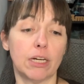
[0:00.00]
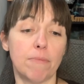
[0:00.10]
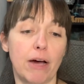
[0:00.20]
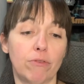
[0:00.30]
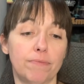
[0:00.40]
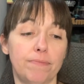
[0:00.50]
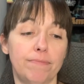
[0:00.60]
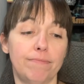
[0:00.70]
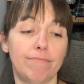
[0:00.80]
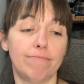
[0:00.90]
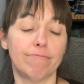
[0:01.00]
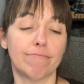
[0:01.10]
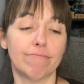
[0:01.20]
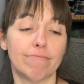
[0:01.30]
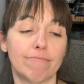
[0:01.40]
come out.
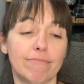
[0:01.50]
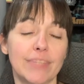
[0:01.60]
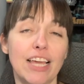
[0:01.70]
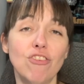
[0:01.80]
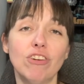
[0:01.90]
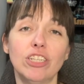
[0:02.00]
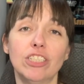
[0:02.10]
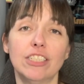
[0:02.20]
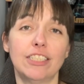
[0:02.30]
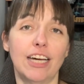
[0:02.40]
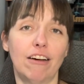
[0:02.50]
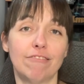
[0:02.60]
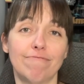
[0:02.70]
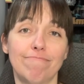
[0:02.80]
And you can just tell.